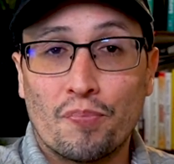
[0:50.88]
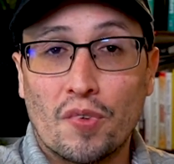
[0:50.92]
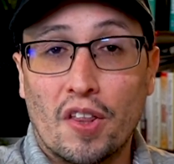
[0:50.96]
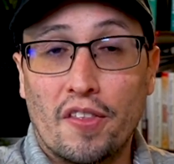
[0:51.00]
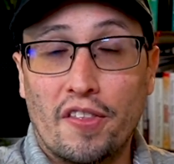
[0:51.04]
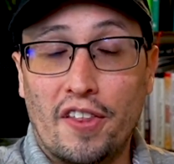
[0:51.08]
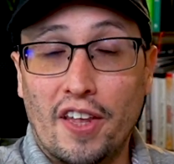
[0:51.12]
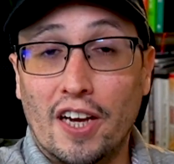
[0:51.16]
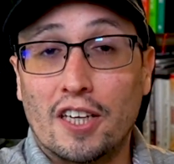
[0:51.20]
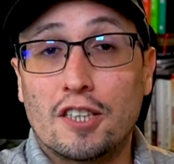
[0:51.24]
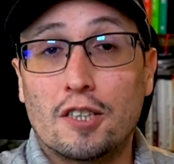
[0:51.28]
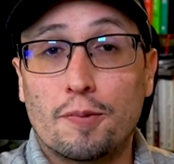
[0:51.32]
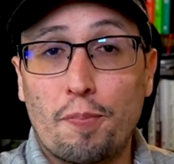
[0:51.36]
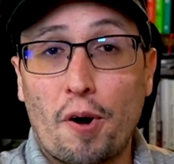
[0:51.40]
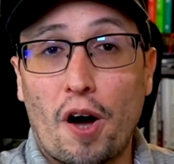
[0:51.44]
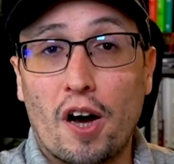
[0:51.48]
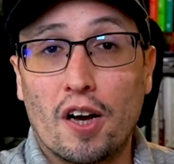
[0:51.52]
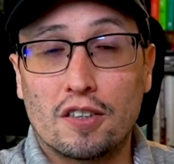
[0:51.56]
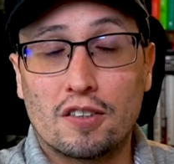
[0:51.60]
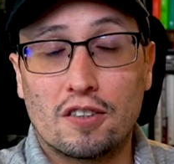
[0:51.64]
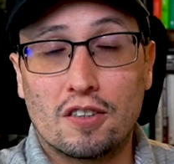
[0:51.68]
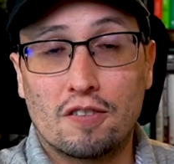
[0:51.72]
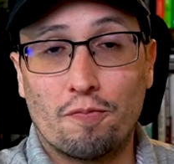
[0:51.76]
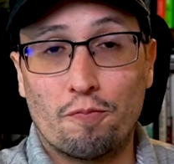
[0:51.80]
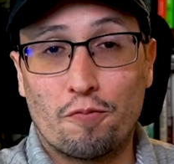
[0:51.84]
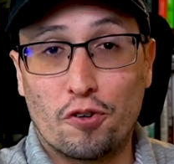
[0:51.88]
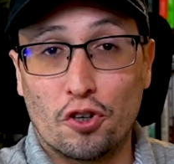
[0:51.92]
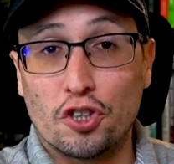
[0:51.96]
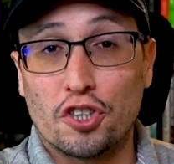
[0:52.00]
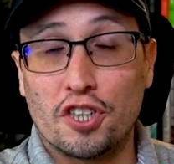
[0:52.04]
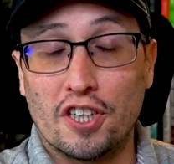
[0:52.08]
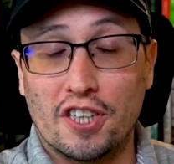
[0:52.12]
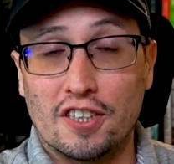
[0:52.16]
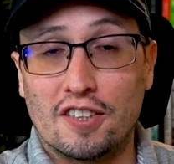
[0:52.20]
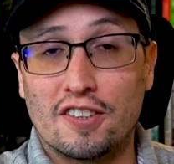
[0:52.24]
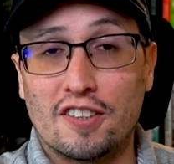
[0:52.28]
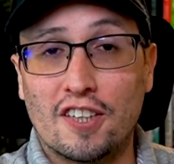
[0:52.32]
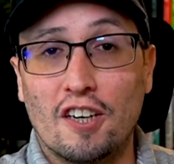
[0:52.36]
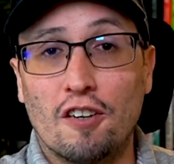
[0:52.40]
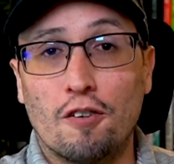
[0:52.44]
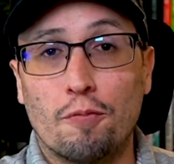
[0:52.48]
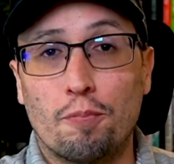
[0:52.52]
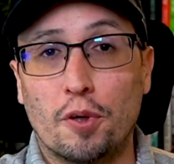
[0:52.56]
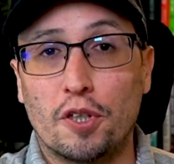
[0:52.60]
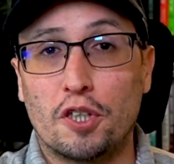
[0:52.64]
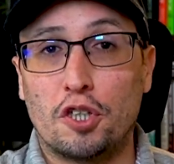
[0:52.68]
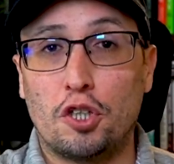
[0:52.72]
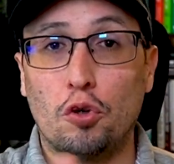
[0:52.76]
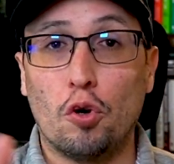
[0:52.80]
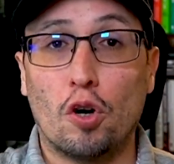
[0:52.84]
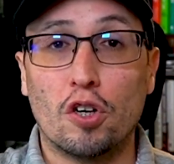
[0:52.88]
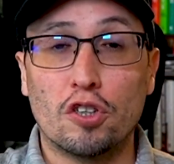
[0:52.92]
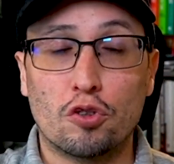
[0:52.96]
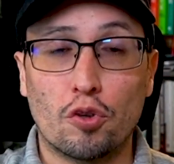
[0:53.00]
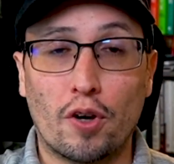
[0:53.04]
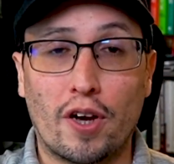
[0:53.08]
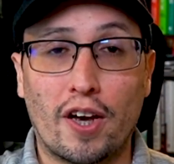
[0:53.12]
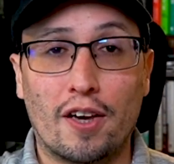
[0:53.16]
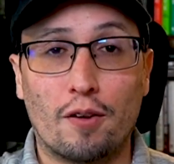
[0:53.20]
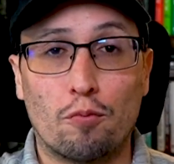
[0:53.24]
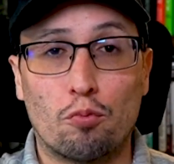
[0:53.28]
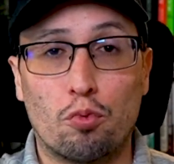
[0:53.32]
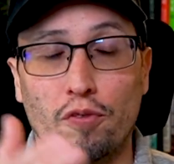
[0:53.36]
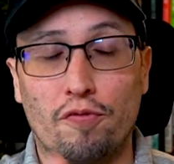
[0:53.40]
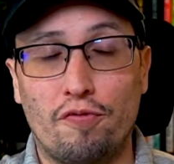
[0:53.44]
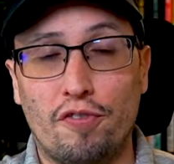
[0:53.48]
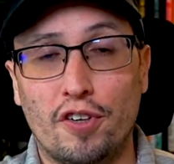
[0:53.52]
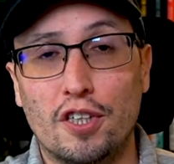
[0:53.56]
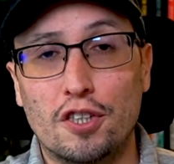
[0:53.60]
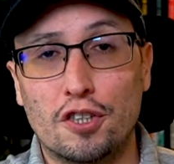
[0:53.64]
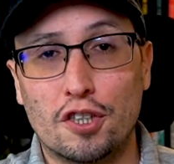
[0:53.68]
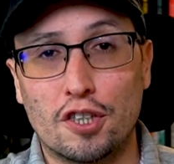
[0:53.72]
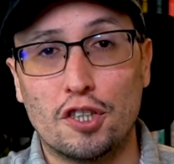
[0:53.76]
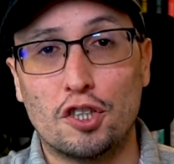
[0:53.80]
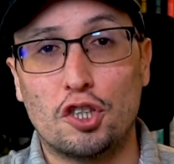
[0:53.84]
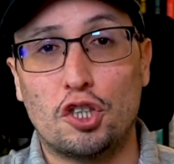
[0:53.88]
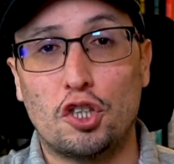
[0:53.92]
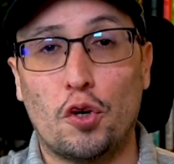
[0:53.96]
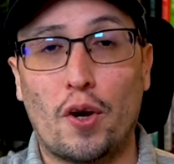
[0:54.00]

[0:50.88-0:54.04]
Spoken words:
the Xbox version itself, but you also had revisions,